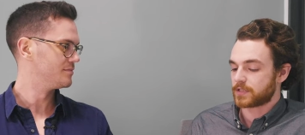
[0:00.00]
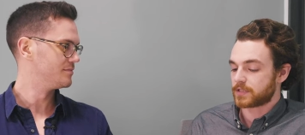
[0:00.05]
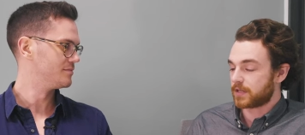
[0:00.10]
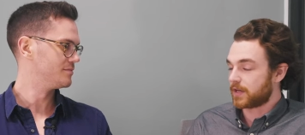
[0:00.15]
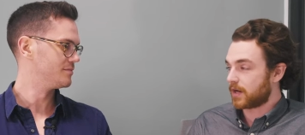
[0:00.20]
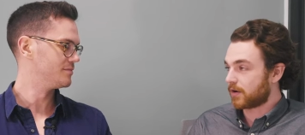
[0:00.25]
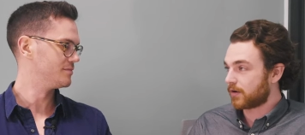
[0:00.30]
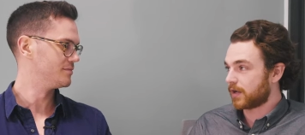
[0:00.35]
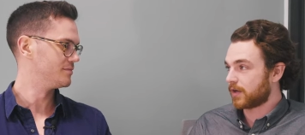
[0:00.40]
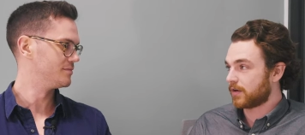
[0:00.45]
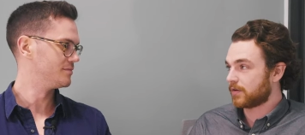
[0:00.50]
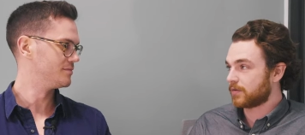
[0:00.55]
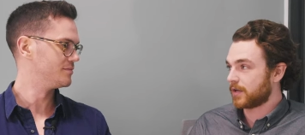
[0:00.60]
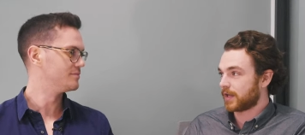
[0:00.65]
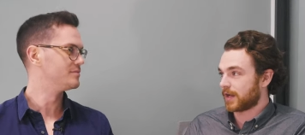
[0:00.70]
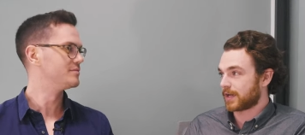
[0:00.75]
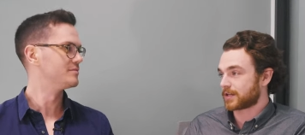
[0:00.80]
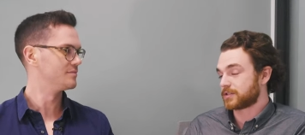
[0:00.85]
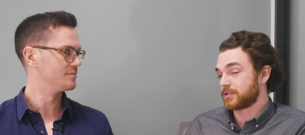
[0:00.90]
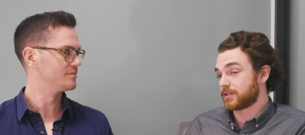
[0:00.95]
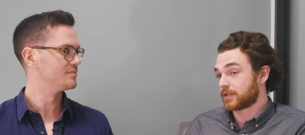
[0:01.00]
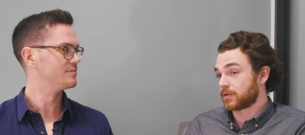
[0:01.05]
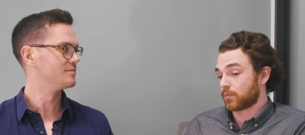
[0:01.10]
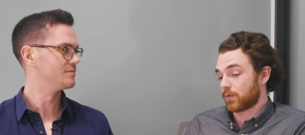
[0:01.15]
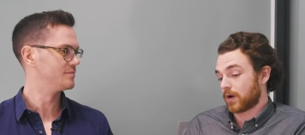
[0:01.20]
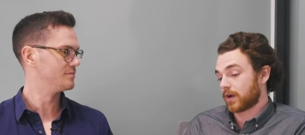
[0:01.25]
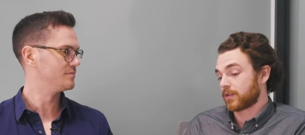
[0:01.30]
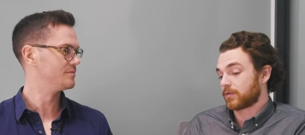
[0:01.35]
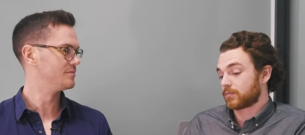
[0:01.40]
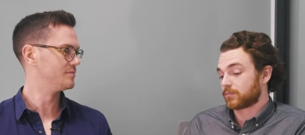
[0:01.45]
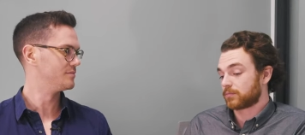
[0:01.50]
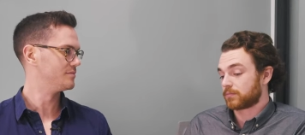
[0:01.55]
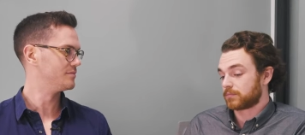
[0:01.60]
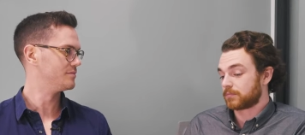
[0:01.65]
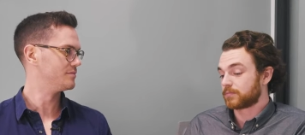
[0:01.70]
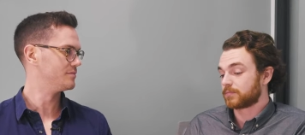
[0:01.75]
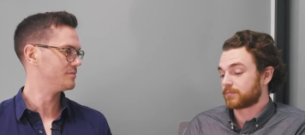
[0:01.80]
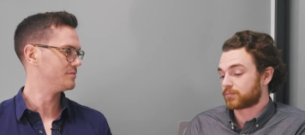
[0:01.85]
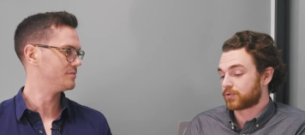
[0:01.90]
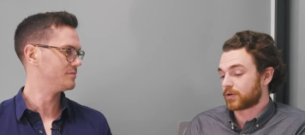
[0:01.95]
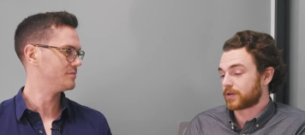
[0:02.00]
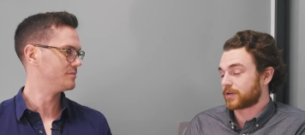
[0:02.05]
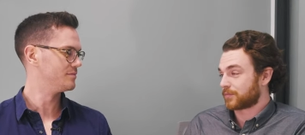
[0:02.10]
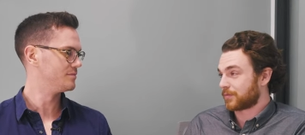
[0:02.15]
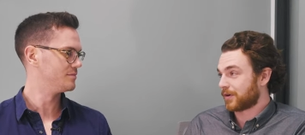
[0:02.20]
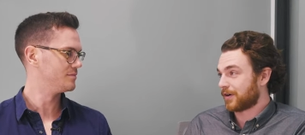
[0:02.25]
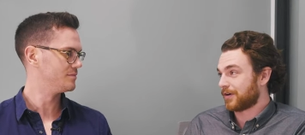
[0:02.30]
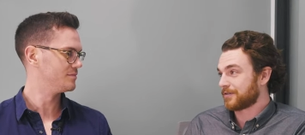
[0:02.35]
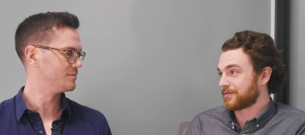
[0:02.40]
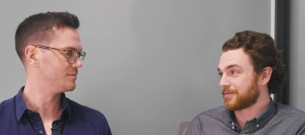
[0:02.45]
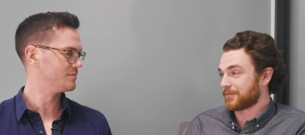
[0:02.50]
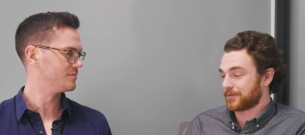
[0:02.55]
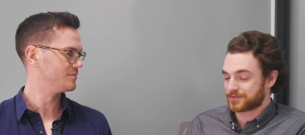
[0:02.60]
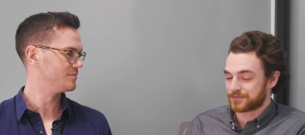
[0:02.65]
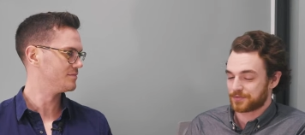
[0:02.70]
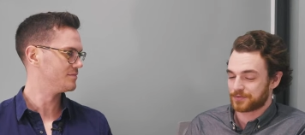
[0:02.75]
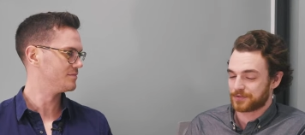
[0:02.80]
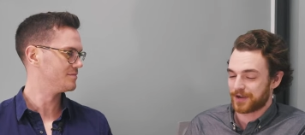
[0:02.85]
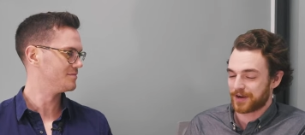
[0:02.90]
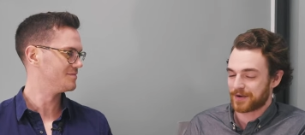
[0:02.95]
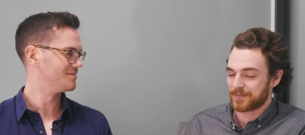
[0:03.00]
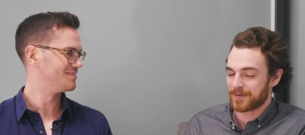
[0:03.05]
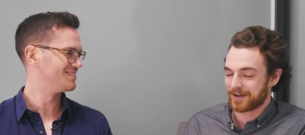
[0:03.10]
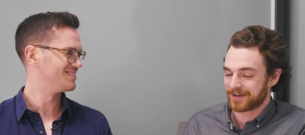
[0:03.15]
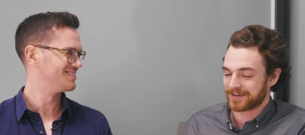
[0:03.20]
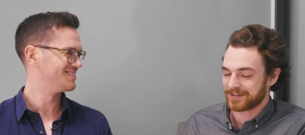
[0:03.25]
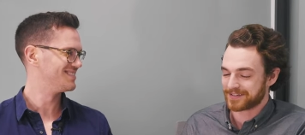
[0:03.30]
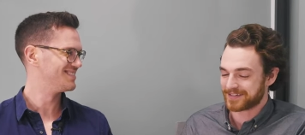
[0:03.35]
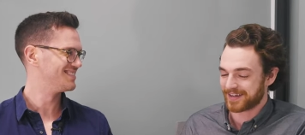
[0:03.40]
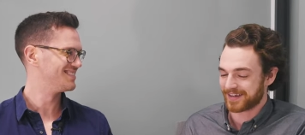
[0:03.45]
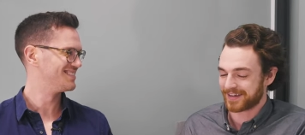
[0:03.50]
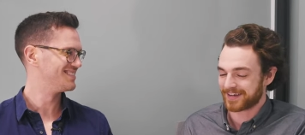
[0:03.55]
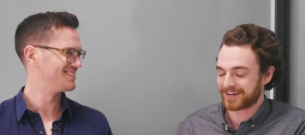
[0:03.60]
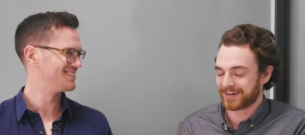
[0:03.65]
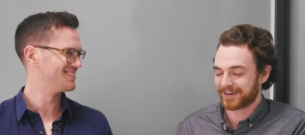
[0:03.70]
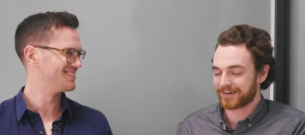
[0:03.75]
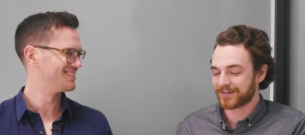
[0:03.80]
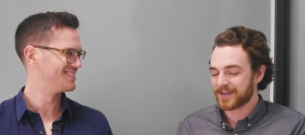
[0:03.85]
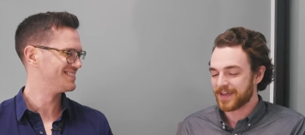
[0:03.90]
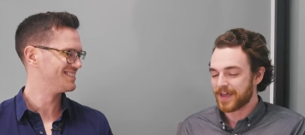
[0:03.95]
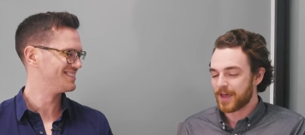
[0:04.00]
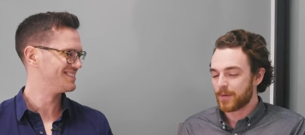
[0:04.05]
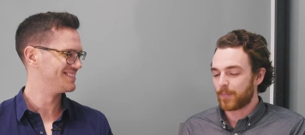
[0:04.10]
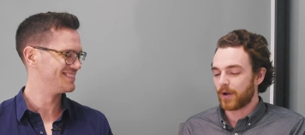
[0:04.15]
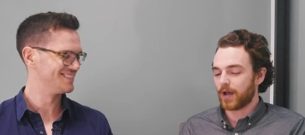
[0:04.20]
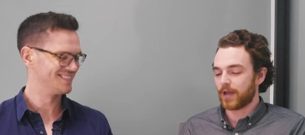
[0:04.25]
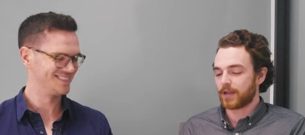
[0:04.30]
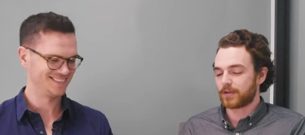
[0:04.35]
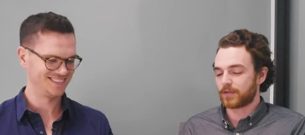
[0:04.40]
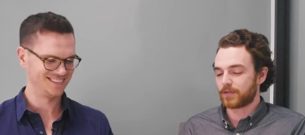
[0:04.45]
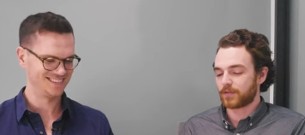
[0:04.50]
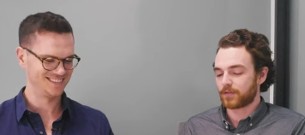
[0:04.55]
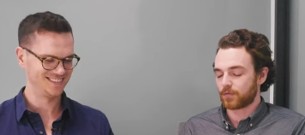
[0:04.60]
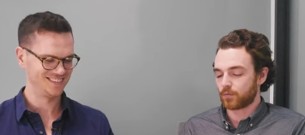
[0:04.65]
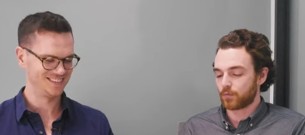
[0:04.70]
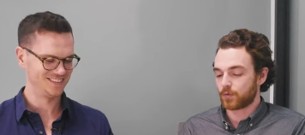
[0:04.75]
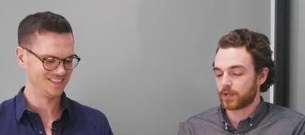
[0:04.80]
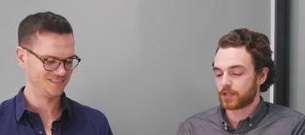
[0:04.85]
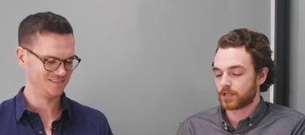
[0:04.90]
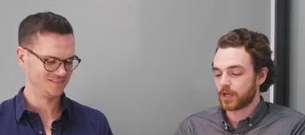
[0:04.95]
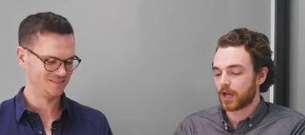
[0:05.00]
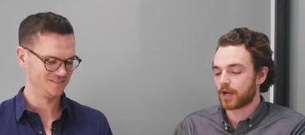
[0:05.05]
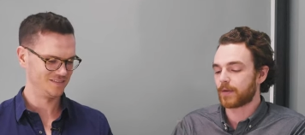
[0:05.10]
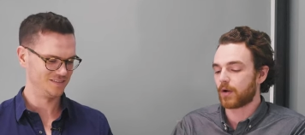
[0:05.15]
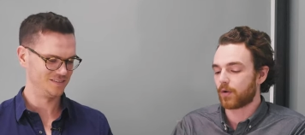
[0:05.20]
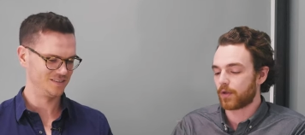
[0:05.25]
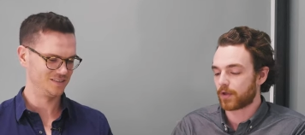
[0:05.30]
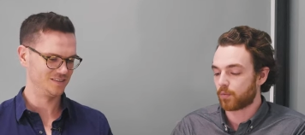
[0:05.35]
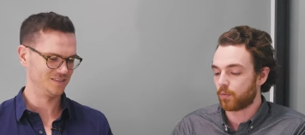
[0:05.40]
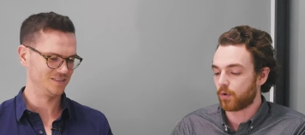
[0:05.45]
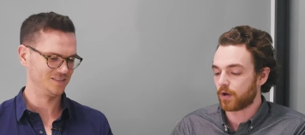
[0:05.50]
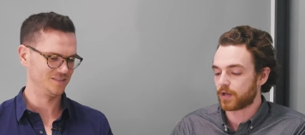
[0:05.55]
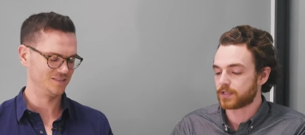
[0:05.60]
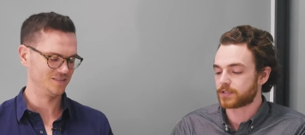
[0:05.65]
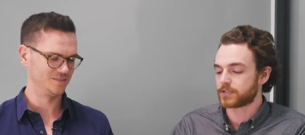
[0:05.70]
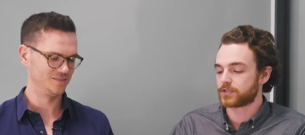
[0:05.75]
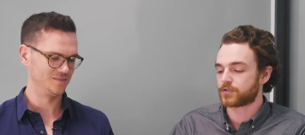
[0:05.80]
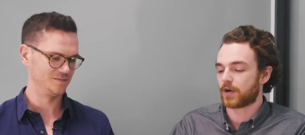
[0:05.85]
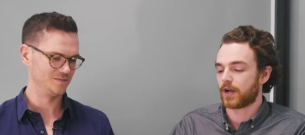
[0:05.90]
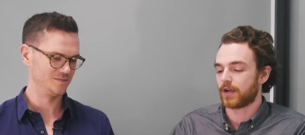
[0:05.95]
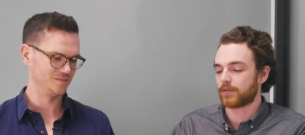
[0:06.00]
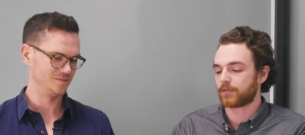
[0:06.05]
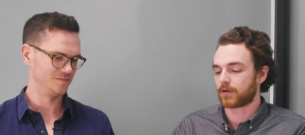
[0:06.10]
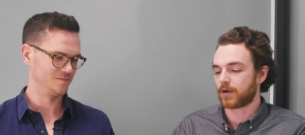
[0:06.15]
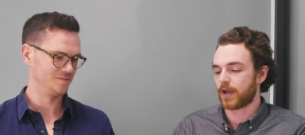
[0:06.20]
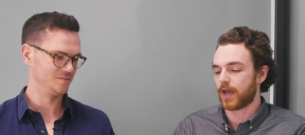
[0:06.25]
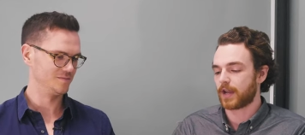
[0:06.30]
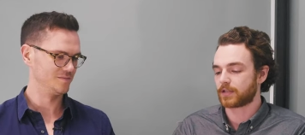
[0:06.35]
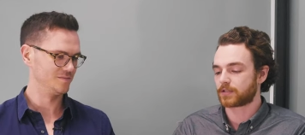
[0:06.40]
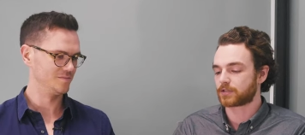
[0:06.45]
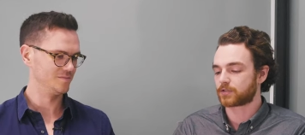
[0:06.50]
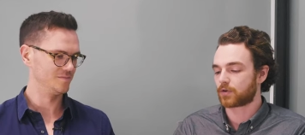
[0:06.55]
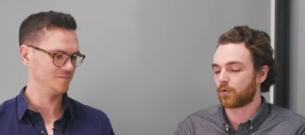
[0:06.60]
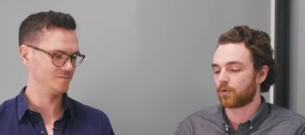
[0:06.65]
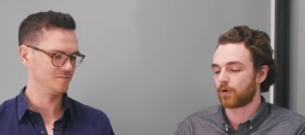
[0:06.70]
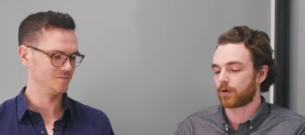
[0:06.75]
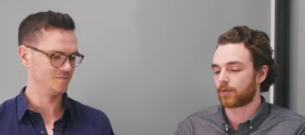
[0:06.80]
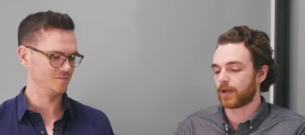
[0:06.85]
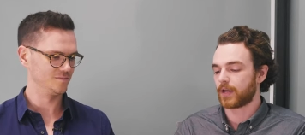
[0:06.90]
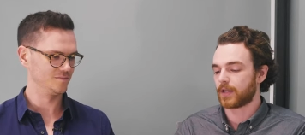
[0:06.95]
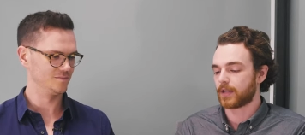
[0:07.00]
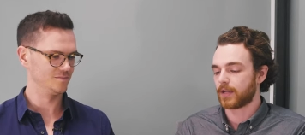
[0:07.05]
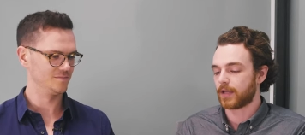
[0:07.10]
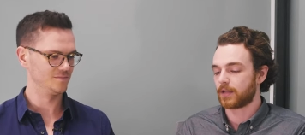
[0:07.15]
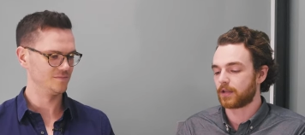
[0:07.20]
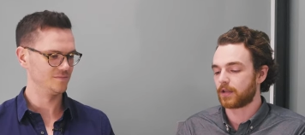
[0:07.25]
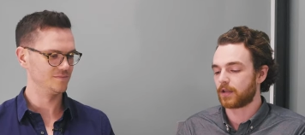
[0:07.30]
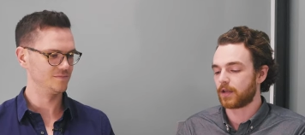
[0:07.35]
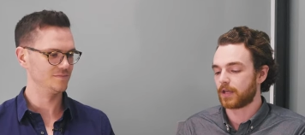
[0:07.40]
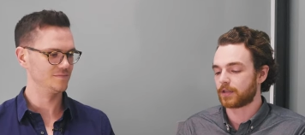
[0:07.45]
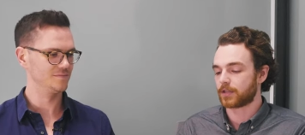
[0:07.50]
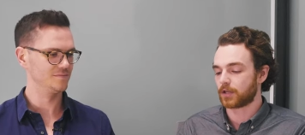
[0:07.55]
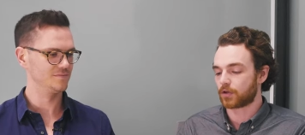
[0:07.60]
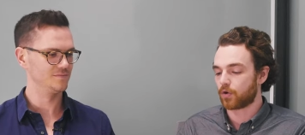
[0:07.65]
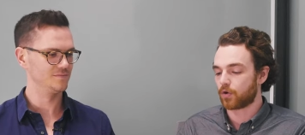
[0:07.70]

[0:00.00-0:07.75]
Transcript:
Speaker 1: scenario, and actually you can wear them pretty wrong, which we'll talk about in a second here. But we could talk about like what is a driver at its core, right? And at the